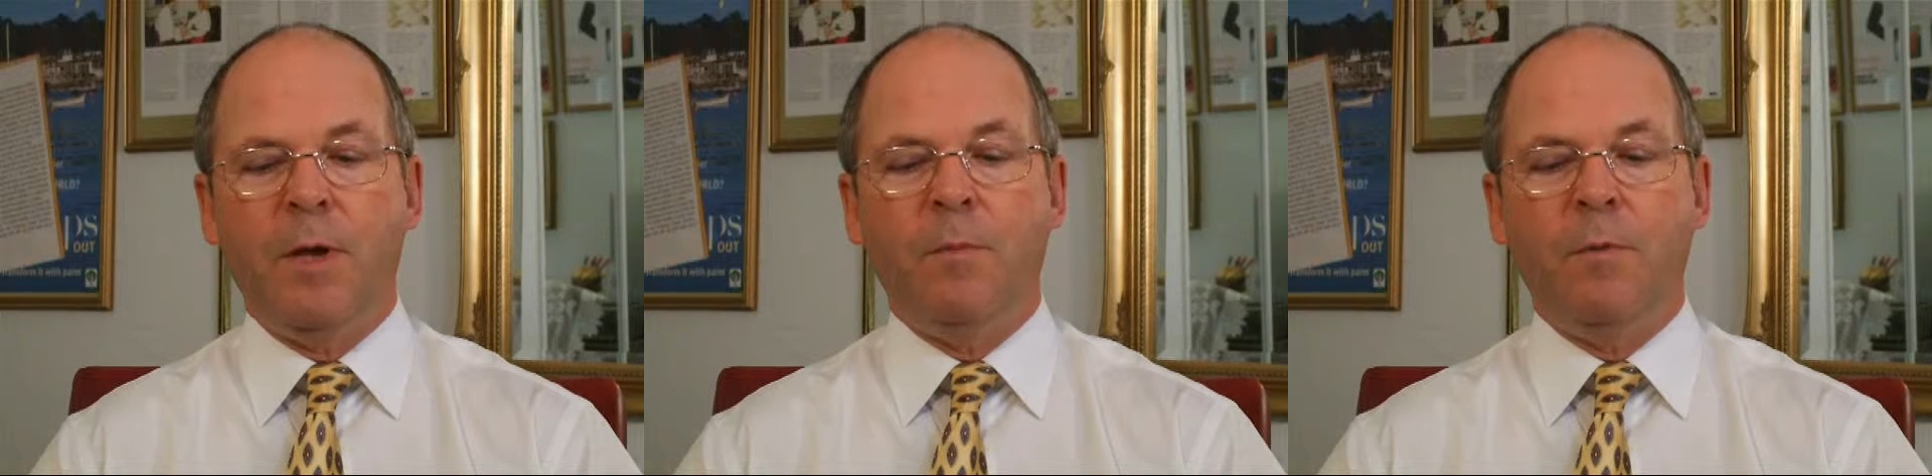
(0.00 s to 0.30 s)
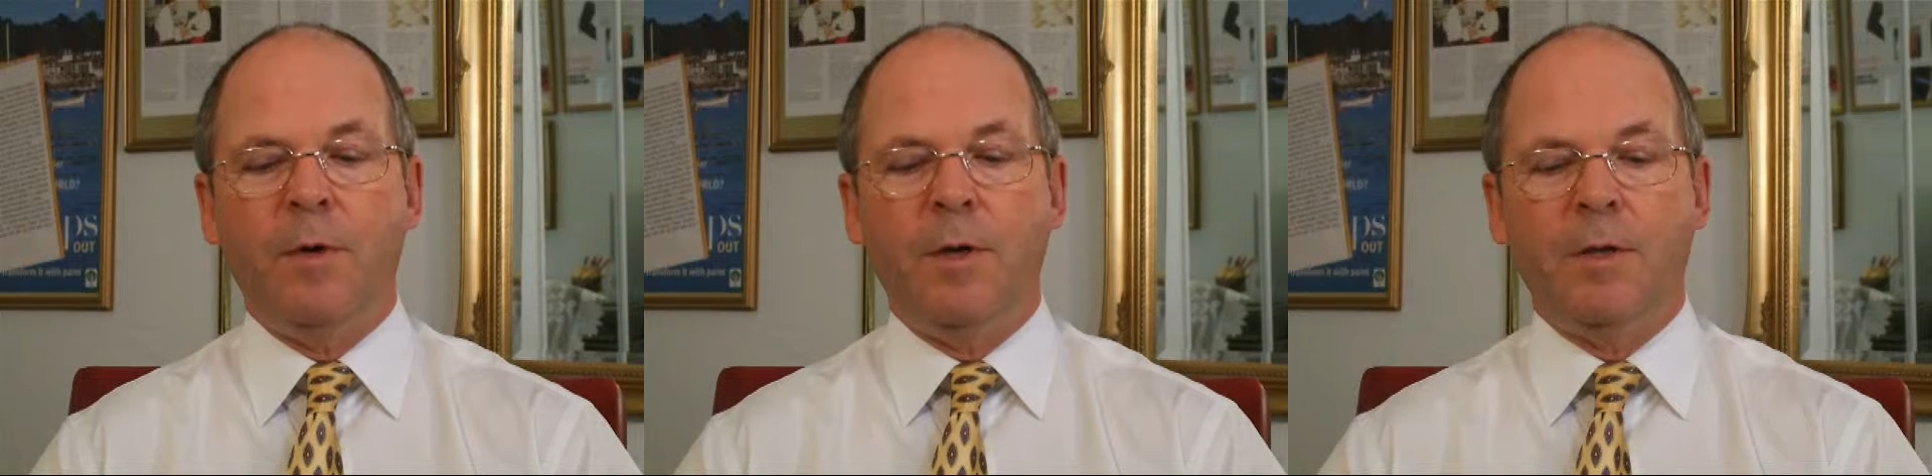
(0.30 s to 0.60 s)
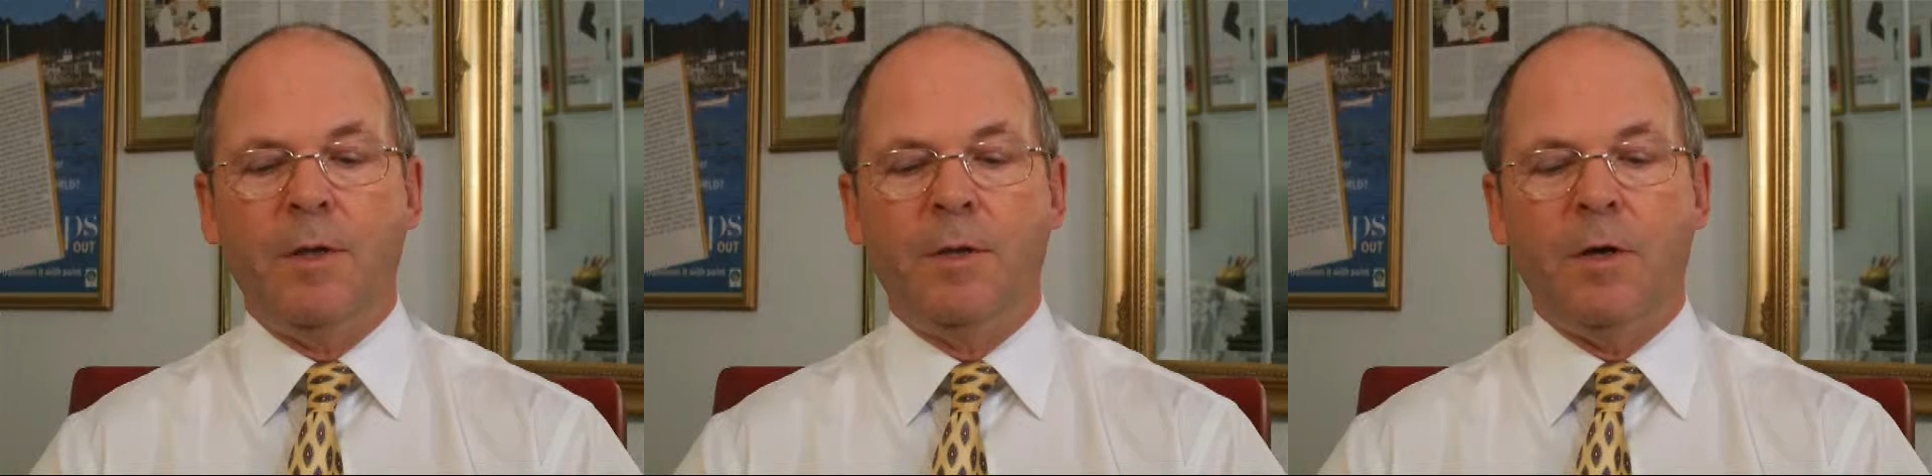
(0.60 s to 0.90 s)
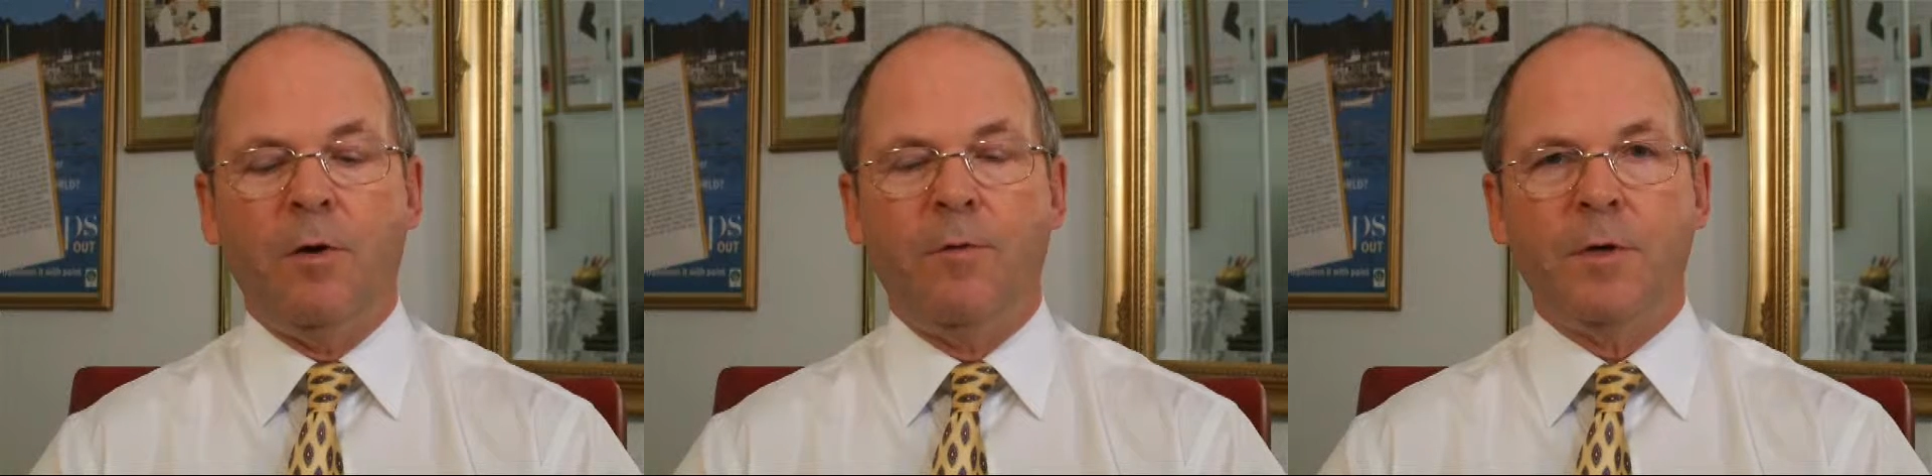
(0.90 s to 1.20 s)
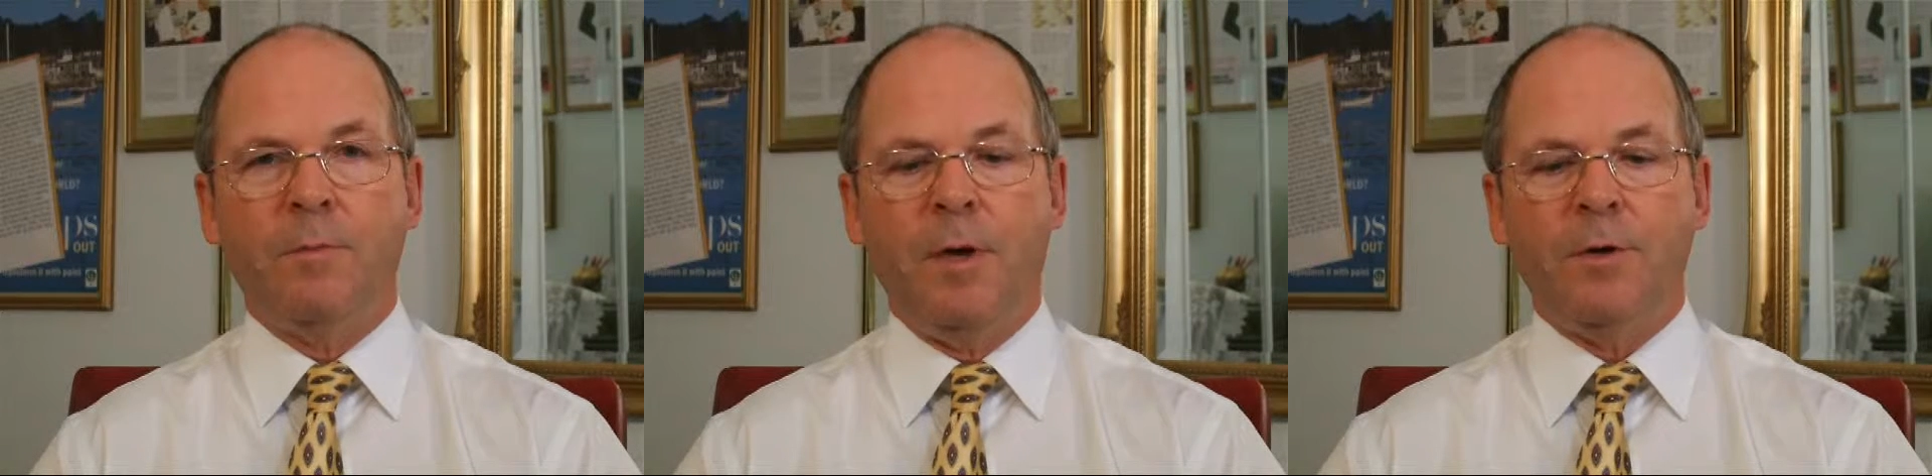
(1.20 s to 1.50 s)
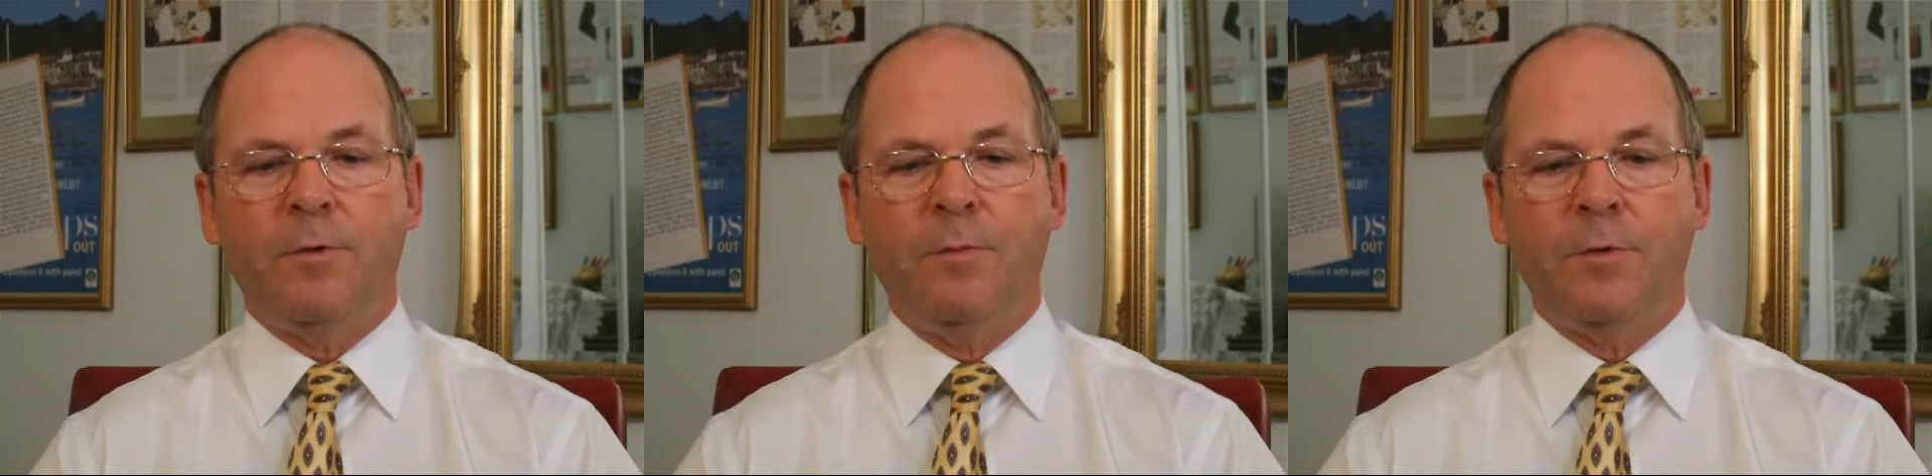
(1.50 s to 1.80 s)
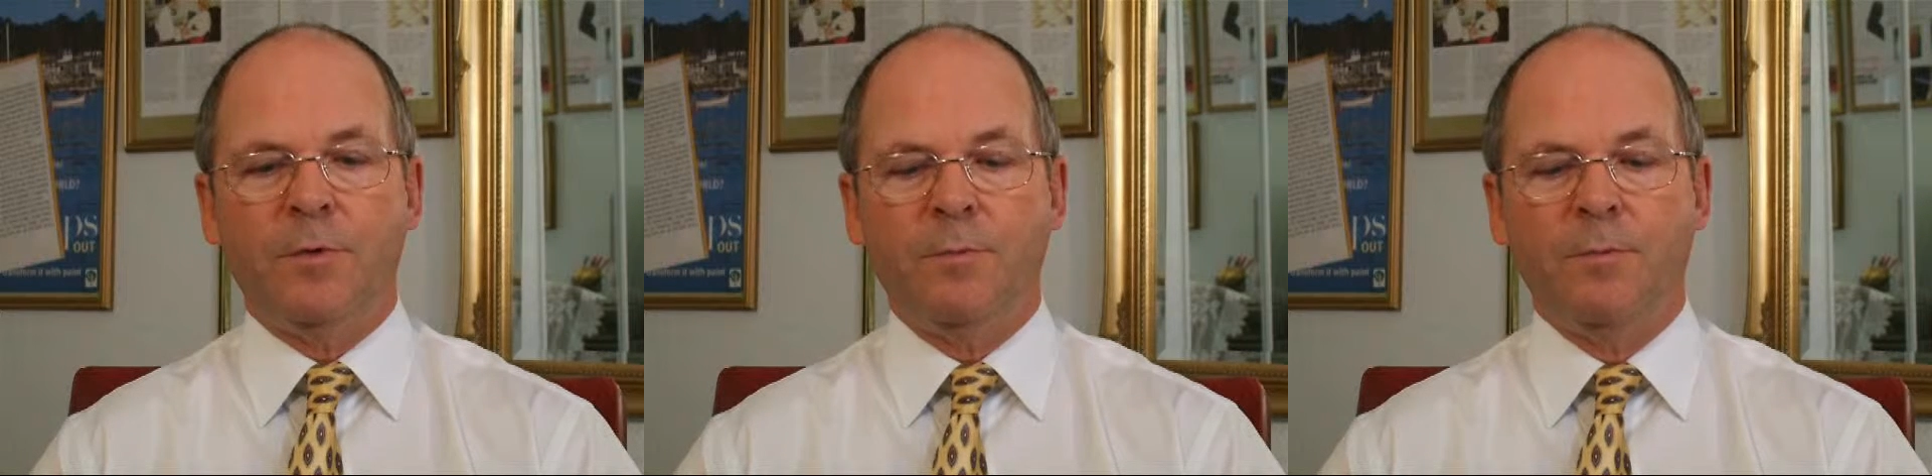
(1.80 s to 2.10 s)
people were intolerant to mushrooms,